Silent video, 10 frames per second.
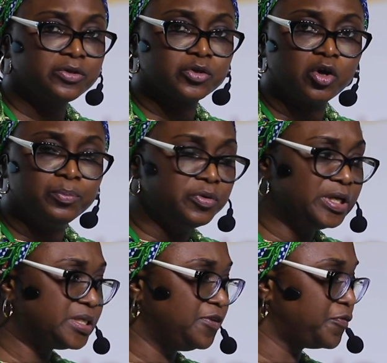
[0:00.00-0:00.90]
to
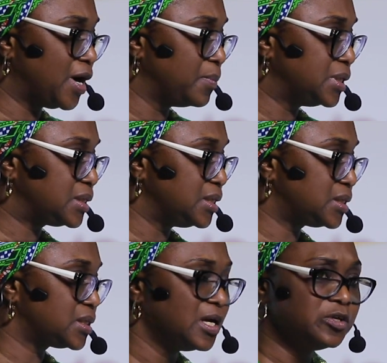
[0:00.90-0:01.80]
community
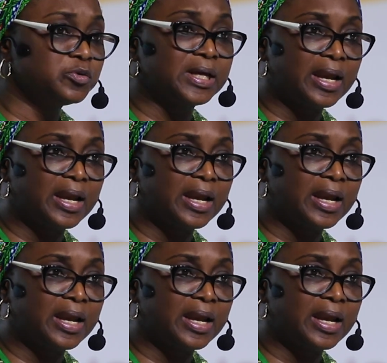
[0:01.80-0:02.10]
pharmacists to the